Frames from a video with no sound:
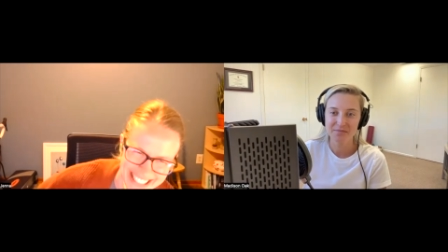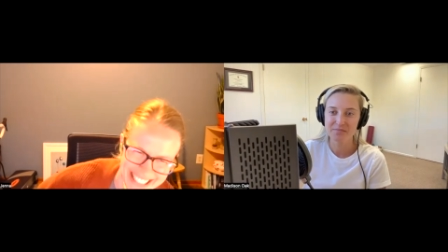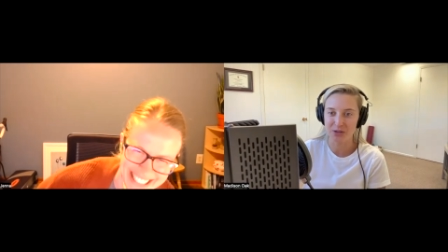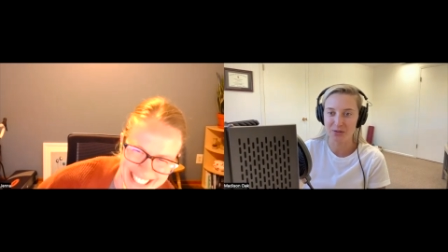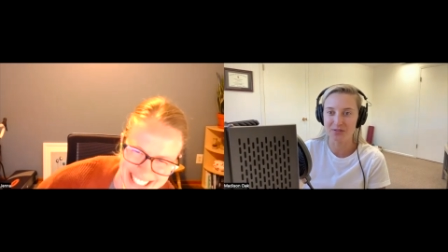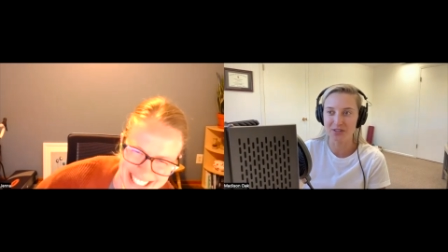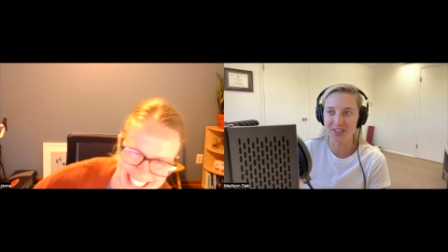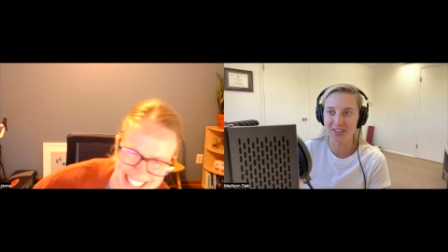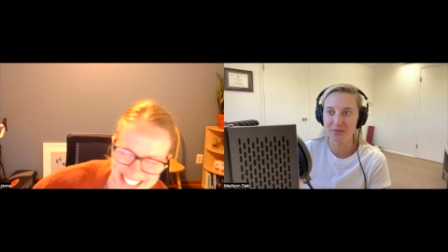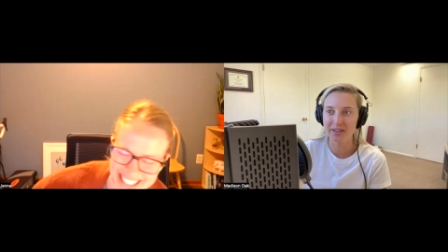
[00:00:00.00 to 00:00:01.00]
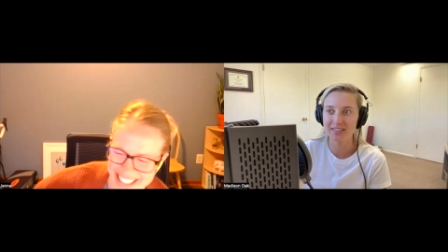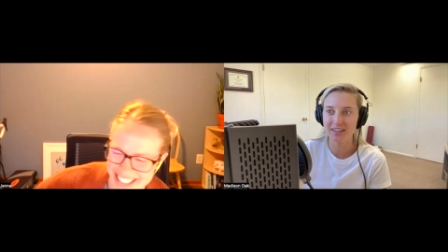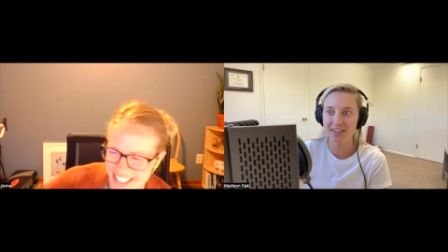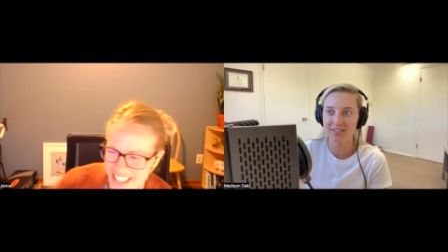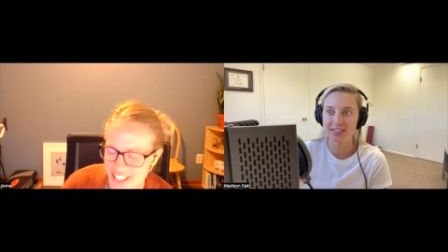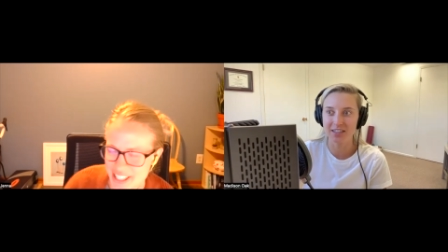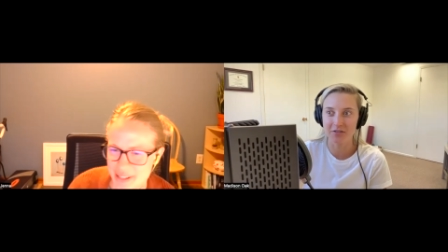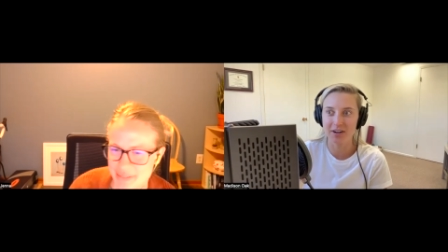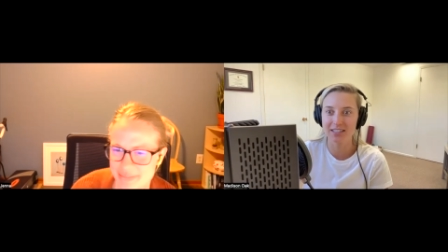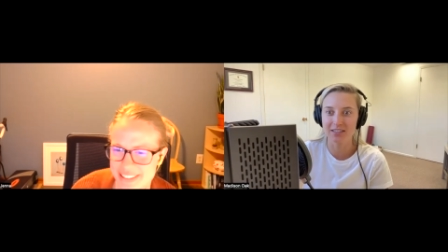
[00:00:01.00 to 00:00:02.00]
Beautiful. We love a
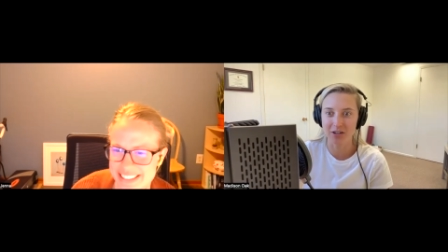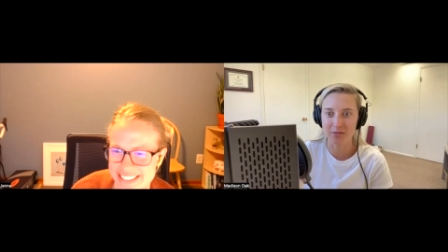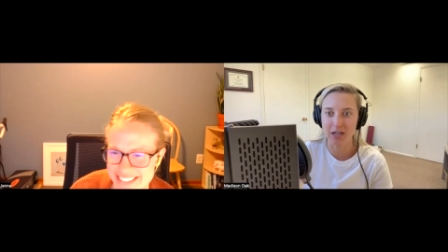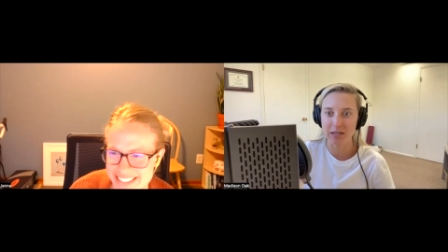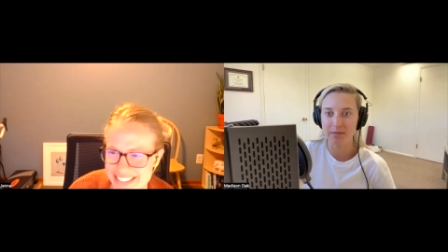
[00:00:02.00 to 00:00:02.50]
sunrise but, alarm clock.